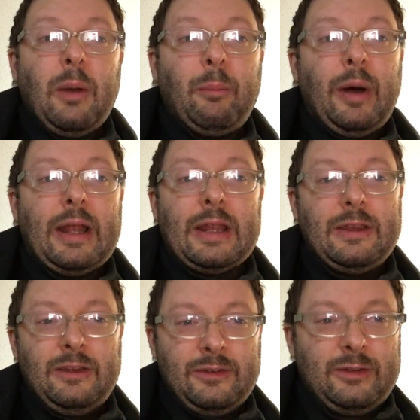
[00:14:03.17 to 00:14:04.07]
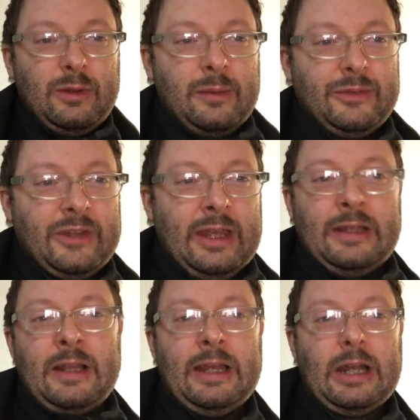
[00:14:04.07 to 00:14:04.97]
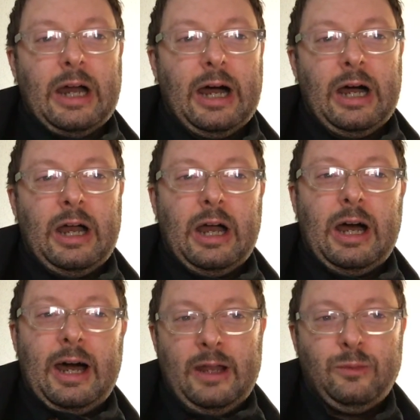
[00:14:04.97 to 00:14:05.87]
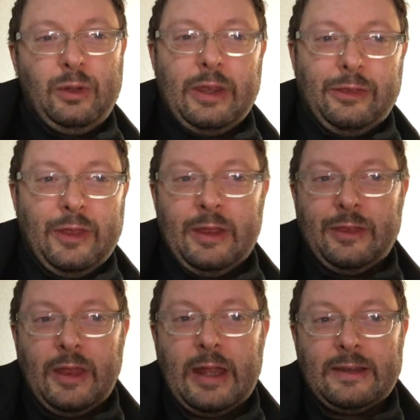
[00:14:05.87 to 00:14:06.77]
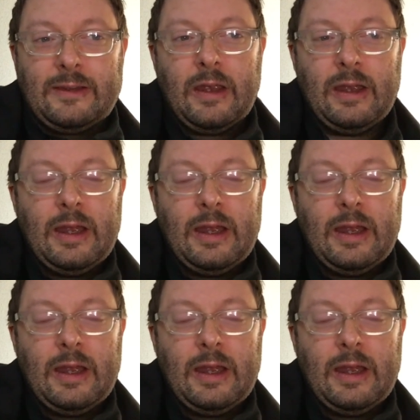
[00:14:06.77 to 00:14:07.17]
But you see what I'm saying? I really think that